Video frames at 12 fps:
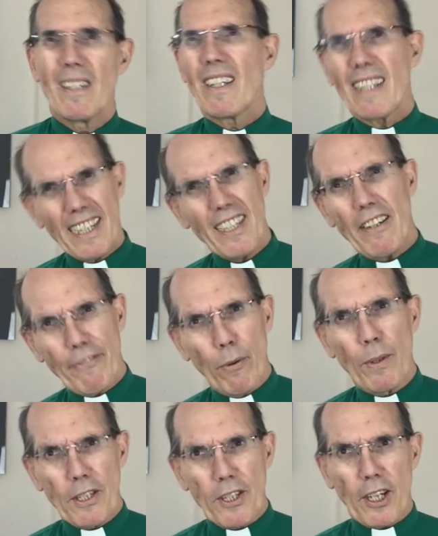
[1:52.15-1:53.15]
Unless they
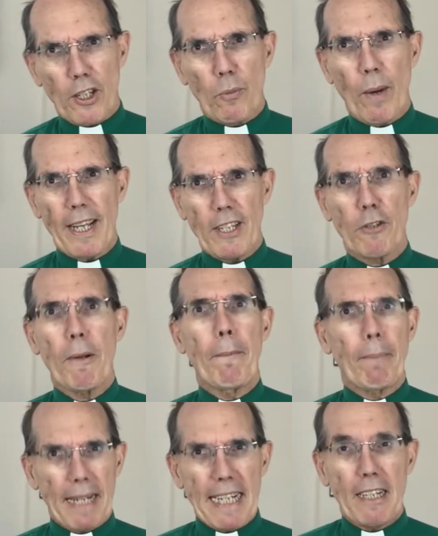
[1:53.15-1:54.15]
fall in such a way as to
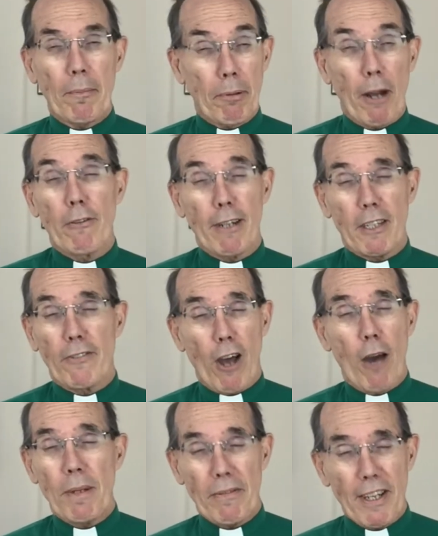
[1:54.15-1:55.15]
impede the progress of
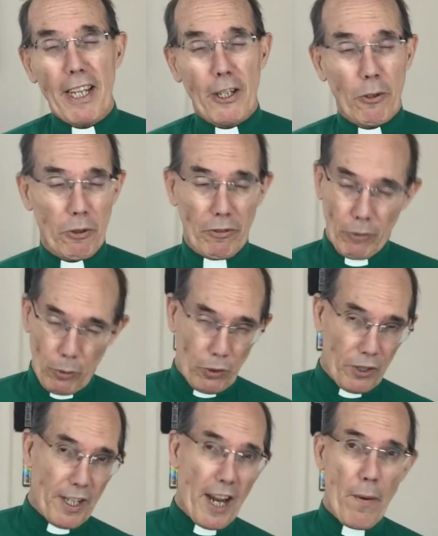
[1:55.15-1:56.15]
army vehicles, of
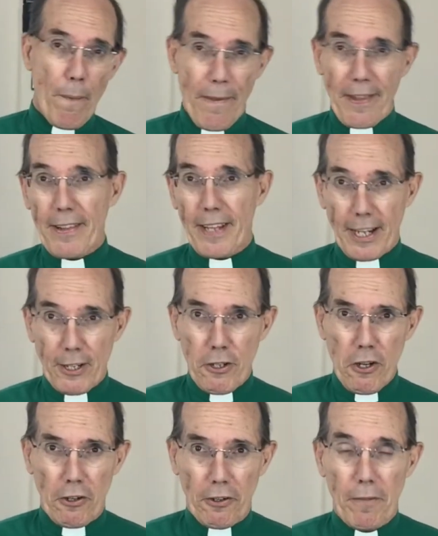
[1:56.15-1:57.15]
course, and then they're
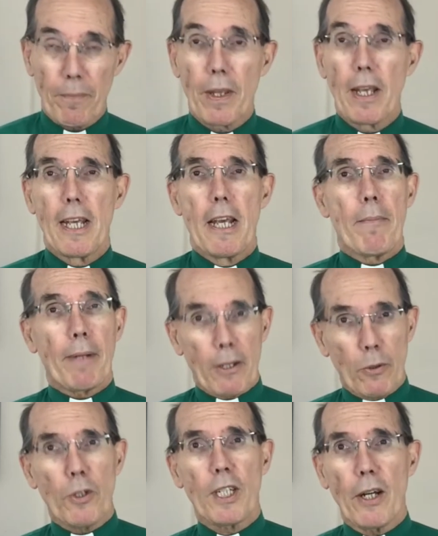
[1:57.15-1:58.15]
gone. But they
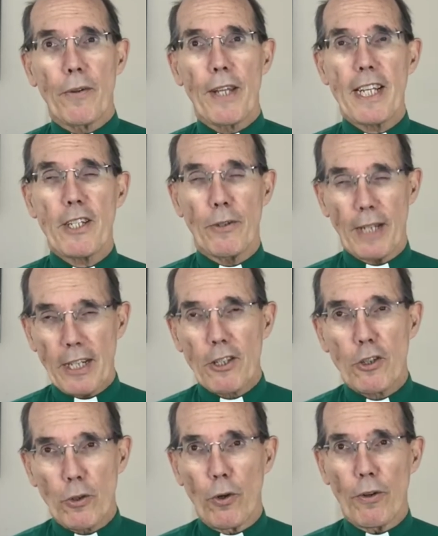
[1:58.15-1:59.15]
all tell their unique
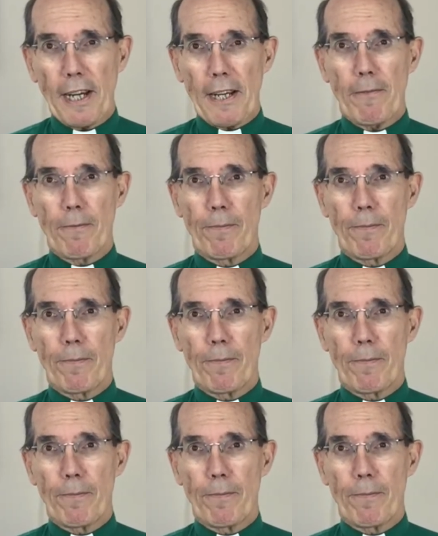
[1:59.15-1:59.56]
story.